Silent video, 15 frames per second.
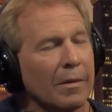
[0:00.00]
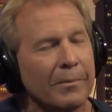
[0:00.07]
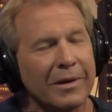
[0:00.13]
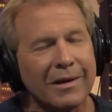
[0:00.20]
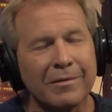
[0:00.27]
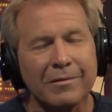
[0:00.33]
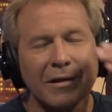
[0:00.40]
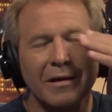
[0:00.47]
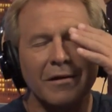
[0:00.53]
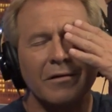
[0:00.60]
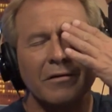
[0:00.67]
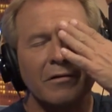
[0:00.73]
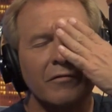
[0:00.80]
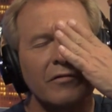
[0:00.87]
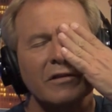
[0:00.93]
But aren't they
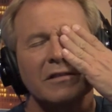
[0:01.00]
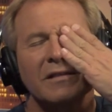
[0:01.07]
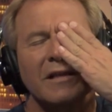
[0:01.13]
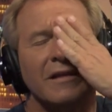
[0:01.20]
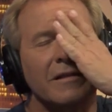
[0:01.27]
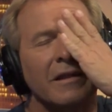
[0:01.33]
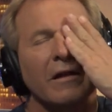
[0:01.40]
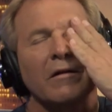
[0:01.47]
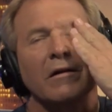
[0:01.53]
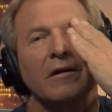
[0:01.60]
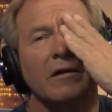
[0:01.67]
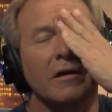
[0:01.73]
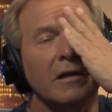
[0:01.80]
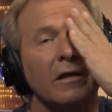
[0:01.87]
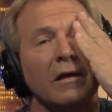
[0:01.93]
nervous that they're
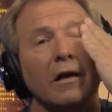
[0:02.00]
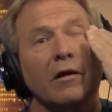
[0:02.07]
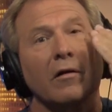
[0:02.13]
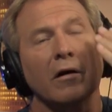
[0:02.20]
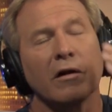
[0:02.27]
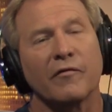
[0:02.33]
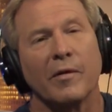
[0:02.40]
going to get caught?